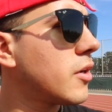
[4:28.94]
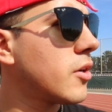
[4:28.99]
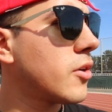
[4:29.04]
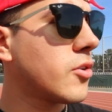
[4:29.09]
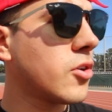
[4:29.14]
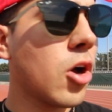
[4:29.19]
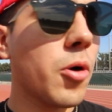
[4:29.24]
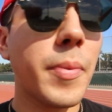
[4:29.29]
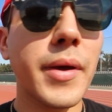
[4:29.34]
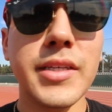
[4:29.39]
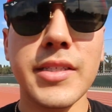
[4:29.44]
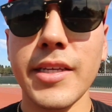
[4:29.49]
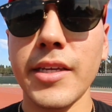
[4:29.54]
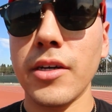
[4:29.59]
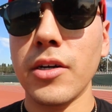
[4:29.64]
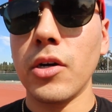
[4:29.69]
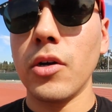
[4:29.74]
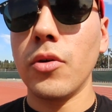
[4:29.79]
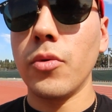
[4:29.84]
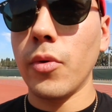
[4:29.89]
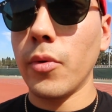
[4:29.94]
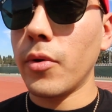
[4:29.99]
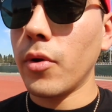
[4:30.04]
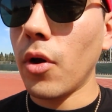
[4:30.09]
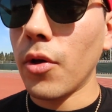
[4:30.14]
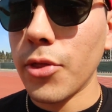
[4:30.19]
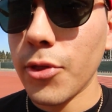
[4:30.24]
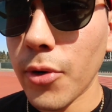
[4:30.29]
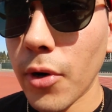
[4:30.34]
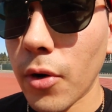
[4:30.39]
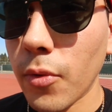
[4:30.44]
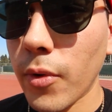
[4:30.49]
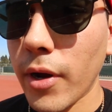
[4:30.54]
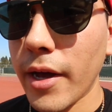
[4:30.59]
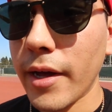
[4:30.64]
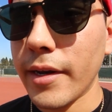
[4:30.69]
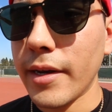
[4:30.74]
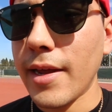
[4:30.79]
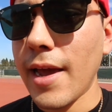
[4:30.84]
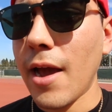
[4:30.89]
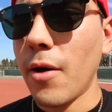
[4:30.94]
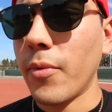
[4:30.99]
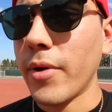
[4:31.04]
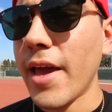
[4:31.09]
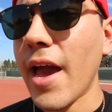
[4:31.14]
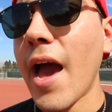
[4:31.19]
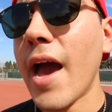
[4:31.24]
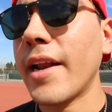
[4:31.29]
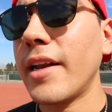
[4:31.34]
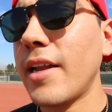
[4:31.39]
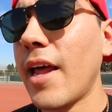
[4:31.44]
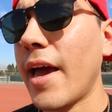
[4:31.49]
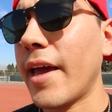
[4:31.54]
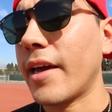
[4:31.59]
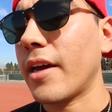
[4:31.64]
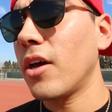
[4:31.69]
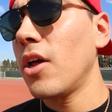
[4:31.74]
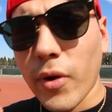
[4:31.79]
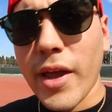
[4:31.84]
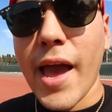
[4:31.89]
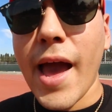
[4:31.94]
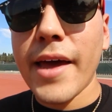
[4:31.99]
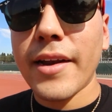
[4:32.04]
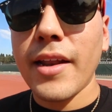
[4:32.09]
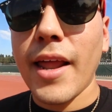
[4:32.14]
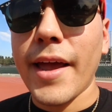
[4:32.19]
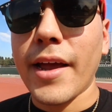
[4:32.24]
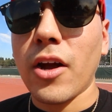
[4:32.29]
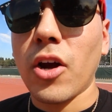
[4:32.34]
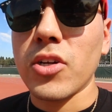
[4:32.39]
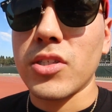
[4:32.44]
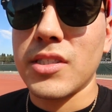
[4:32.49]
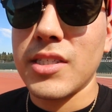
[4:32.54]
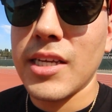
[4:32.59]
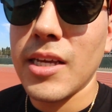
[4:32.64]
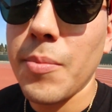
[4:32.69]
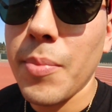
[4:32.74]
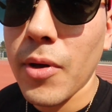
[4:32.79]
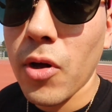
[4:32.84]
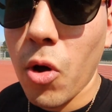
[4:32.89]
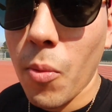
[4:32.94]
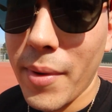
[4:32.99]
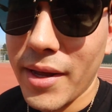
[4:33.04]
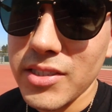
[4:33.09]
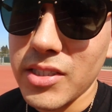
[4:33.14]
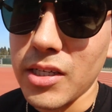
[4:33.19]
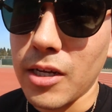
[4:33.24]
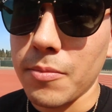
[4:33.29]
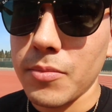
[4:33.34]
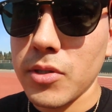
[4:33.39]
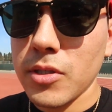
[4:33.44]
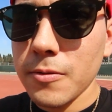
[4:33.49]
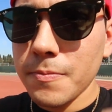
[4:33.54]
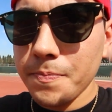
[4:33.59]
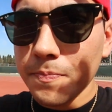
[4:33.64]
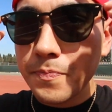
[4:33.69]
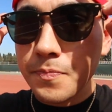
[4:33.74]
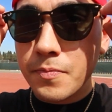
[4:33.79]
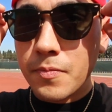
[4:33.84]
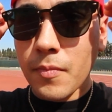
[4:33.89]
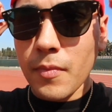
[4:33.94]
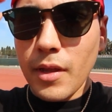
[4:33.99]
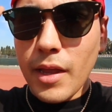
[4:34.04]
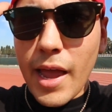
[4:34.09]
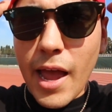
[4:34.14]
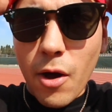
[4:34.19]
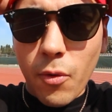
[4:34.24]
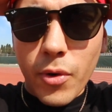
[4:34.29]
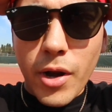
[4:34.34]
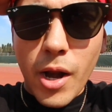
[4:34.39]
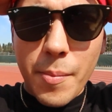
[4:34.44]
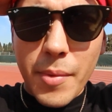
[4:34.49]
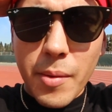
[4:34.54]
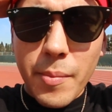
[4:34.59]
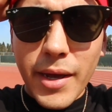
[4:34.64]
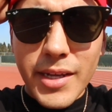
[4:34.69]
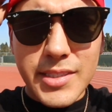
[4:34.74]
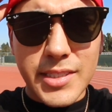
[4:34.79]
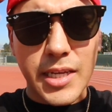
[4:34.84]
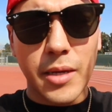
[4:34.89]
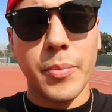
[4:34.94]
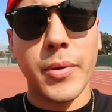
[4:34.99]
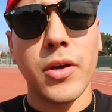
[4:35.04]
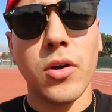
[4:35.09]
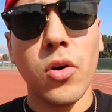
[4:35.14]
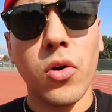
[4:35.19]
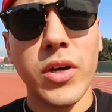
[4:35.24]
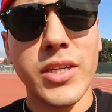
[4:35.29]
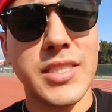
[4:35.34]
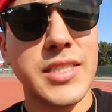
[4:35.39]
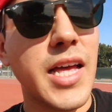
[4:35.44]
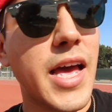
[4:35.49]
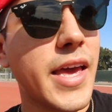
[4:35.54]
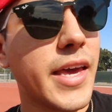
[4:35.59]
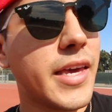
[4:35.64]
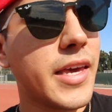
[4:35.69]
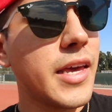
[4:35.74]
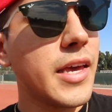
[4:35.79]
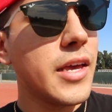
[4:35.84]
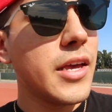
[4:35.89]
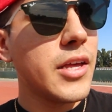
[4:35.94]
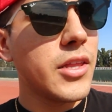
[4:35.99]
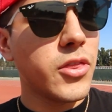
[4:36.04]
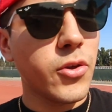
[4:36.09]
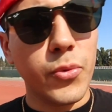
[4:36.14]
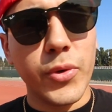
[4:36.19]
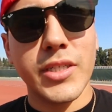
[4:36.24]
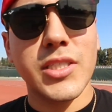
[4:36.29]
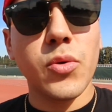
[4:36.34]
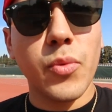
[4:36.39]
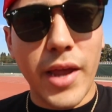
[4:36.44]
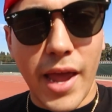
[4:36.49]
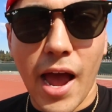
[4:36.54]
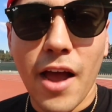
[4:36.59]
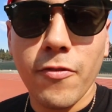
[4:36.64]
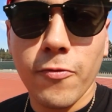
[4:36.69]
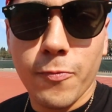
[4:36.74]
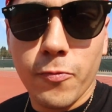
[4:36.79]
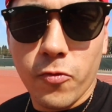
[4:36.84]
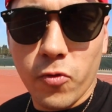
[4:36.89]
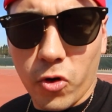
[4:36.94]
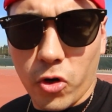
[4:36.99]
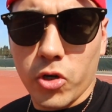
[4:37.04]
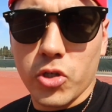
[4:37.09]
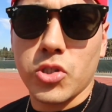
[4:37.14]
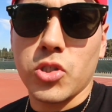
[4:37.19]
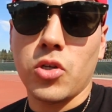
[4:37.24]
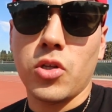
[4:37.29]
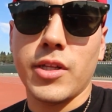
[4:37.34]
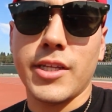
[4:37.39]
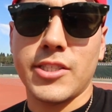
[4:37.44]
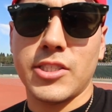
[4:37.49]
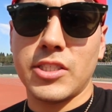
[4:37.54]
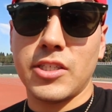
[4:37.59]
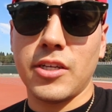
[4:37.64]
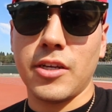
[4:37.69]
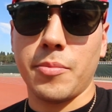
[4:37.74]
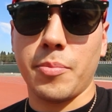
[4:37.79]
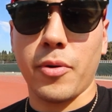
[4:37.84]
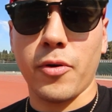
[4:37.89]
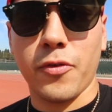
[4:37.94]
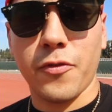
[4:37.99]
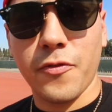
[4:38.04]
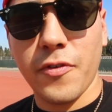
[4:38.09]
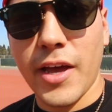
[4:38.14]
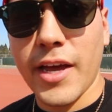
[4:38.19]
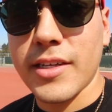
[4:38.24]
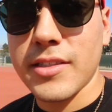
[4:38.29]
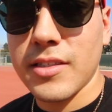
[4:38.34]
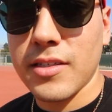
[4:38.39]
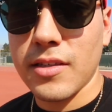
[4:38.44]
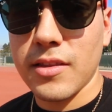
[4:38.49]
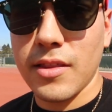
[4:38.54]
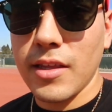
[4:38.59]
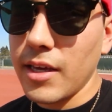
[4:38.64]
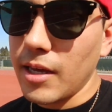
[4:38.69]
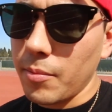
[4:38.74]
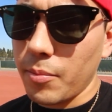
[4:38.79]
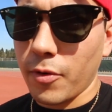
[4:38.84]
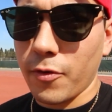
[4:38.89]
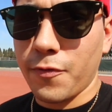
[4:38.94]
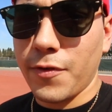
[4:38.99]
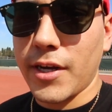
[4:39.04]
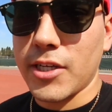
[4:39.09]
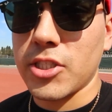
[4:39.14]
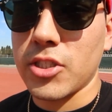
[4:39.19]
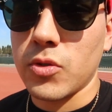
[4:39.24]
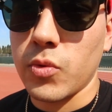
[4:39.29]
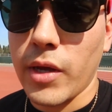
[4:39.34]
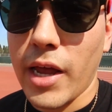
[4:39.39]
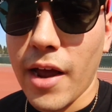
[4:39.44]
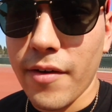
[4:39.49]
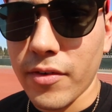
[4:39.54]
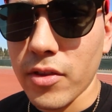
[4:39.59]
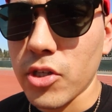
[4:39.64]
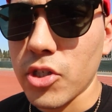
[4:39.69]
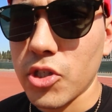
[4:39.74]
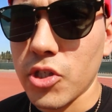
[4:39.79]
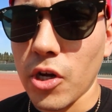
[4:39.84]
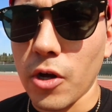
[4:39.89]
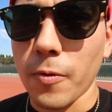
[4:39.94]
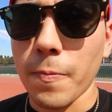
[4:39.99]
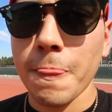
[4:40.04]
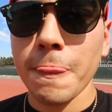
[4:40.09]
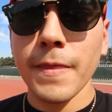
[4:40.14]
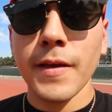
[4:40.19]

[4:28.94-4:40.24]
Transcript: No big deal. We would go through a run, and we had like our typical mess ups. And what I mean by typical is like the reason we have rehearsal is to perfect the imperfections we have on the show.